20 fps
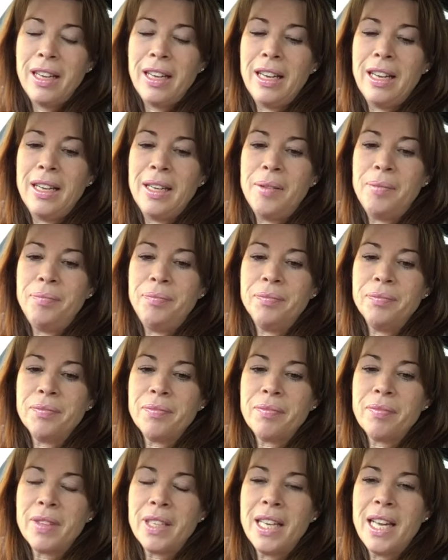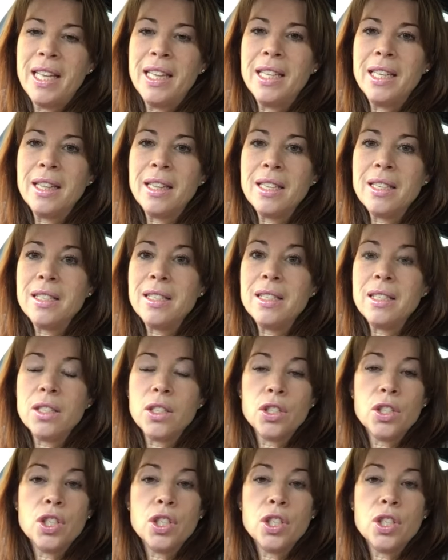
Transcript: And this is